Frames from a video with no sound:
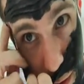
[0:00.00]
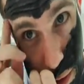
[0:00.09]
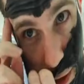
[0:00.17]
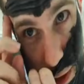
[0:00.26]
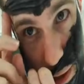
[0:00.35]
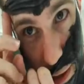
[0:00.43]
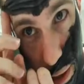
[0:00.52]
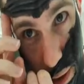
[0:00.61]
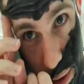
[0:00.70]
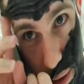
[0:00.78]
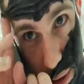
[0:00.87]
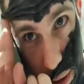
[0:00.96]
Like I
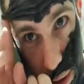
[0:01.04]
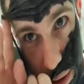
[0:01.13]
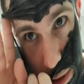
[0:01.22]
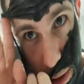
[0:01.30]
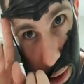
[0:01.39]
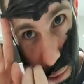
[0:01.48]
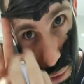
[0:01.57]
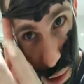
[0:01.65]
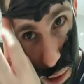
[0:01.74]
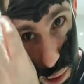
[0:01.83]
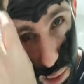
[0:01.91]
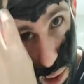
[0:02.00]
said, this isn't the
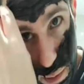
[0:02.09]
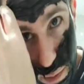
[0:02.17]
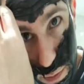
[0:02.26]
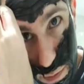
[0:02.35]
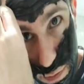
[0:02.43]
official one.